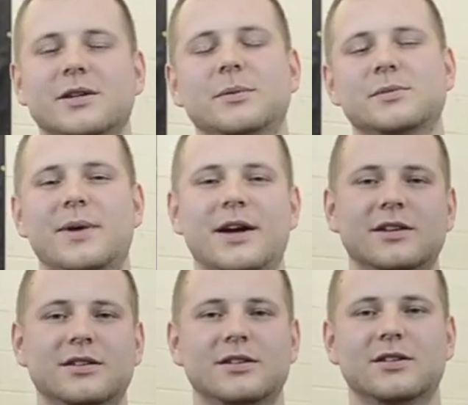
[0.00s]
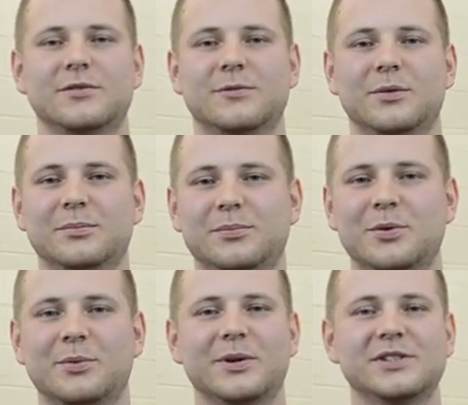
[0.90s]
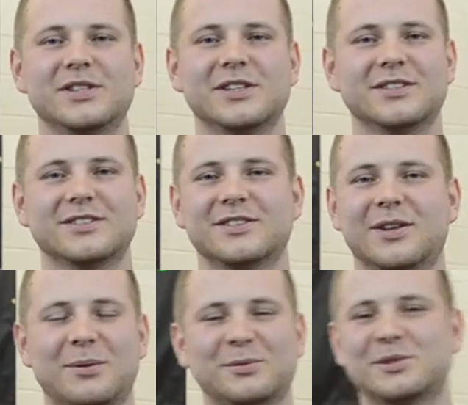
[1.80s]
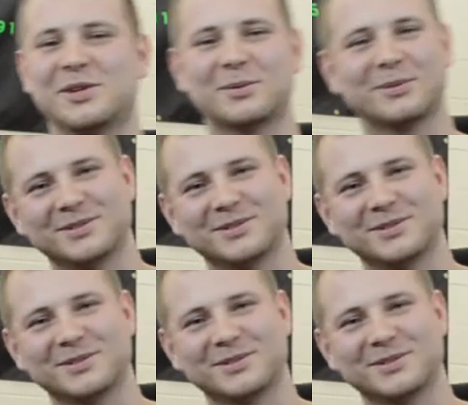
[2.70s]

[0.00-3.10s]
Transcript: My name is Matt from Boomba Racing. Oh, that one's terrible.